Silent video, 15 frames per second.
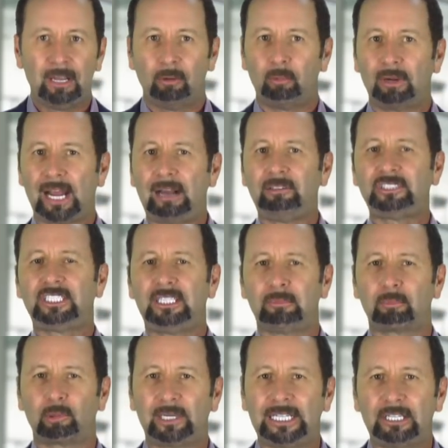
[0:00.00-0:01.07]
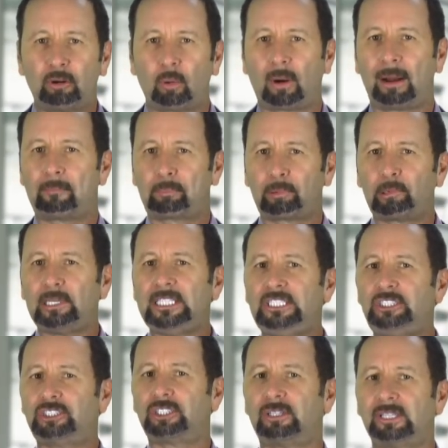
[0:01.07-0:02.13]
When I was in the Marine Corps, I'm pretty
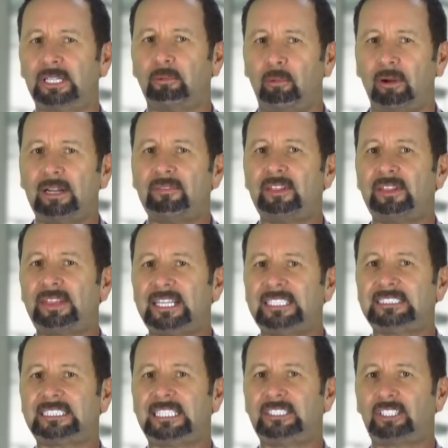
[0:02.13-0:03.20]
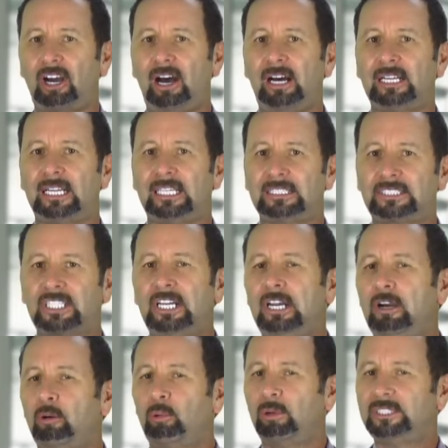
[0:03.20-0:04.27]
sure that one of the things they taught us
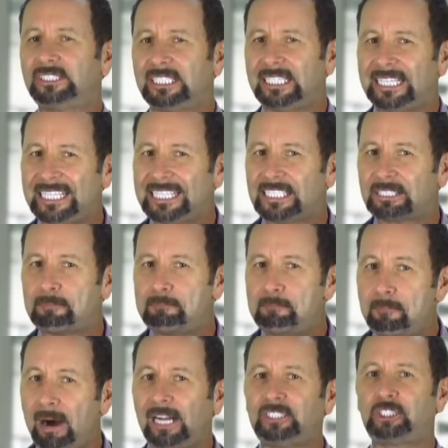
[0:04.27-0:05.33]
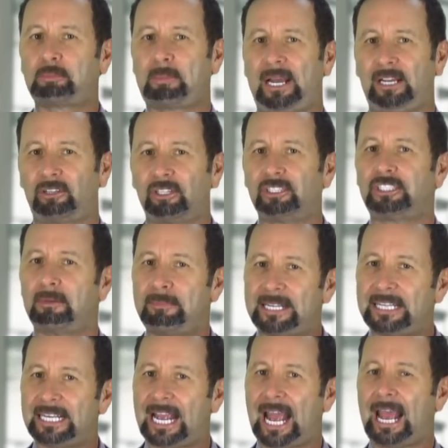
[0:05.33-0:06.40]
was that it is much better to be
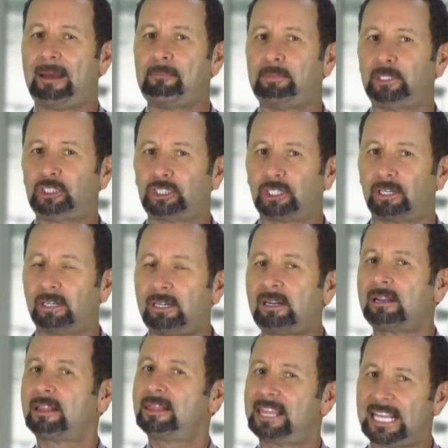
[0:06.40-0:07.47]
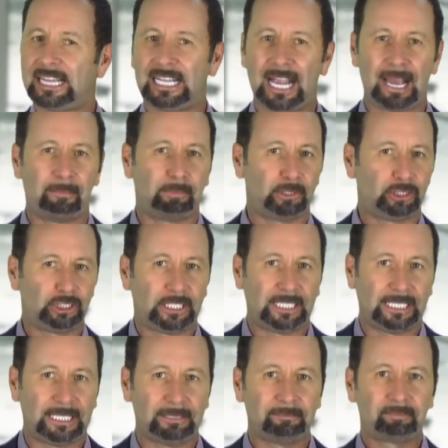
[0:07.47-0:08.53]
the ambusher than the
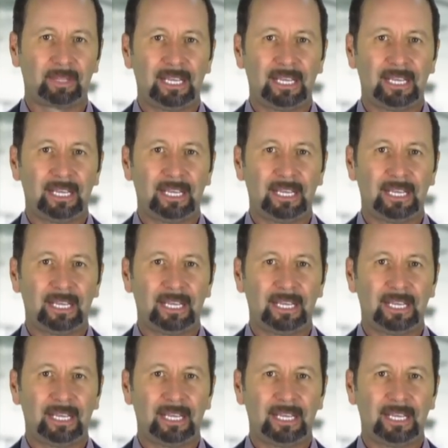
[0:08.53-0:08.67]
ambushee.